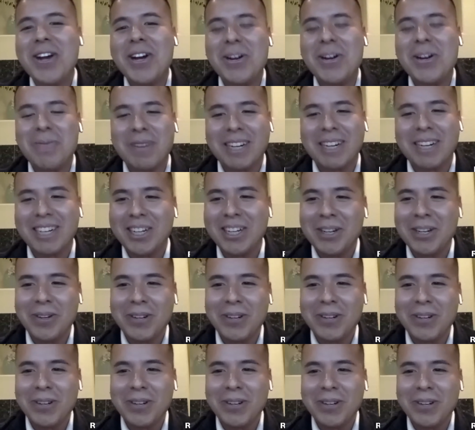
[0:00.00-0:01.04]
compared
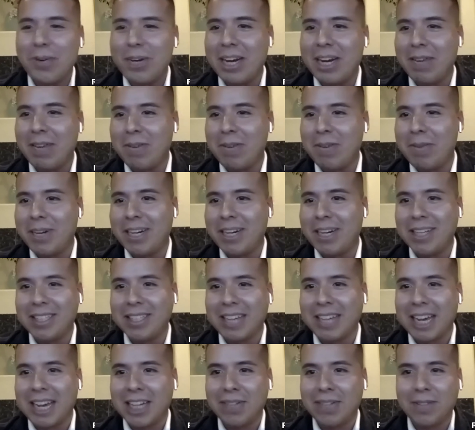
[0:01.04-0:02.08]
to you know what everybody
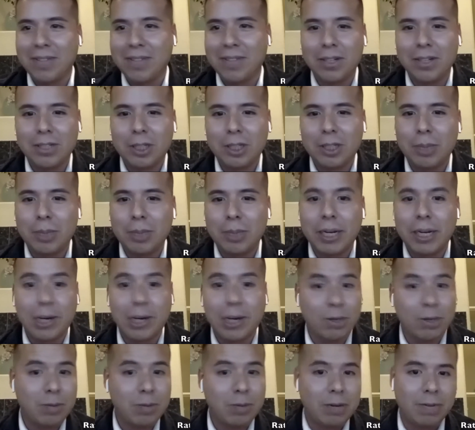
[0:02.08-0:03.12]
else cash flows. But
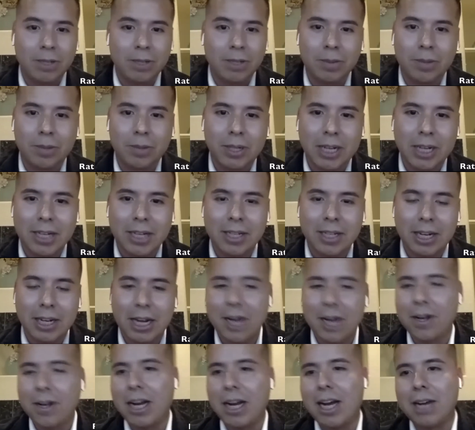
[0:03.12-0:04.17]
it was my first one that, that
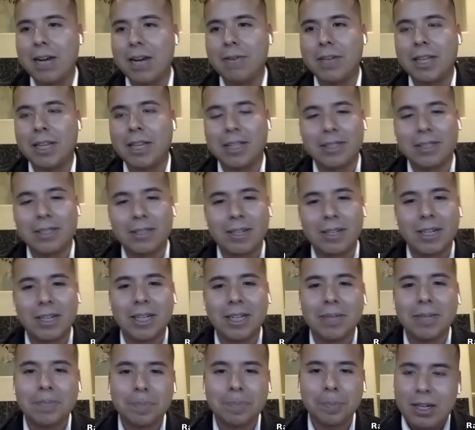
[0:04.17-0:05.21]
kind of got everything
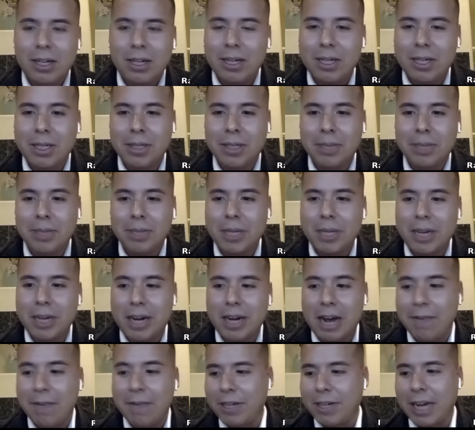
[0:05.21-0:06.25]
started. Um, and
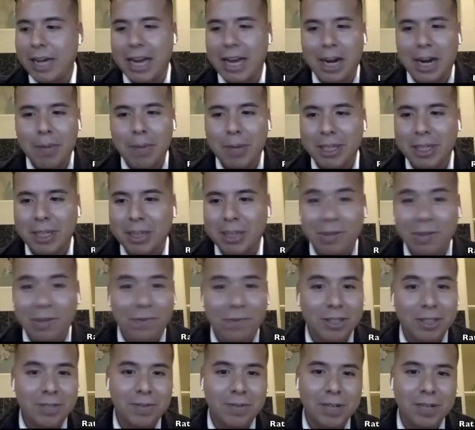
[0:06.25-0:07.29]
then after that, I picked up my
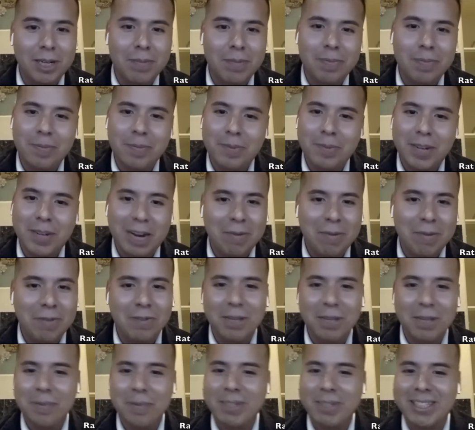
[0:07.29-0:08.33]
first flip, and I've been
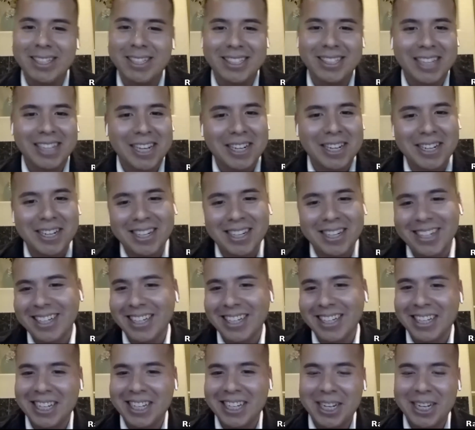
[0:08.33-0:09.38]
flipping since then.
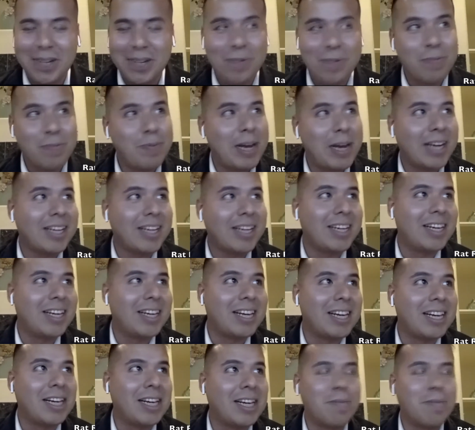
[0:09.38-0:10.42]
Uh, back in
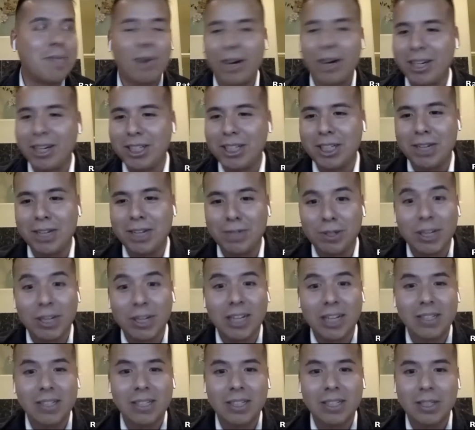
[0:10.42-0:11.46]
uh, March of
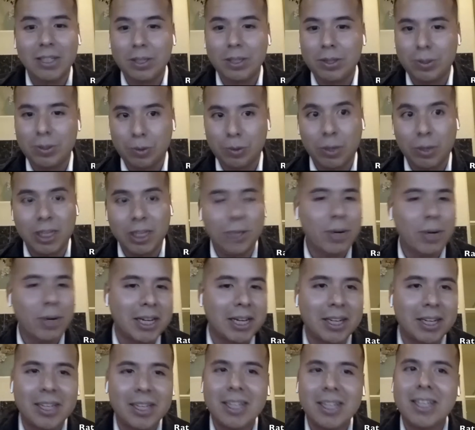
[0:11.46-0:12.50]
2000,
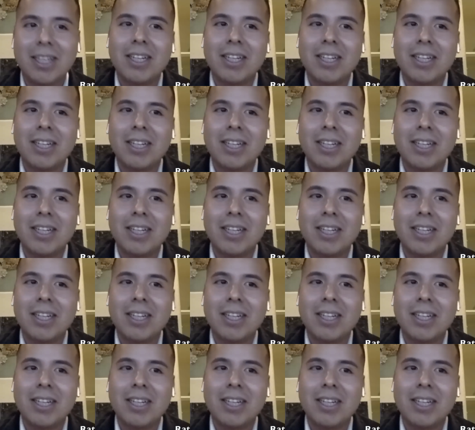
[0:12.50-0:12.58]
2020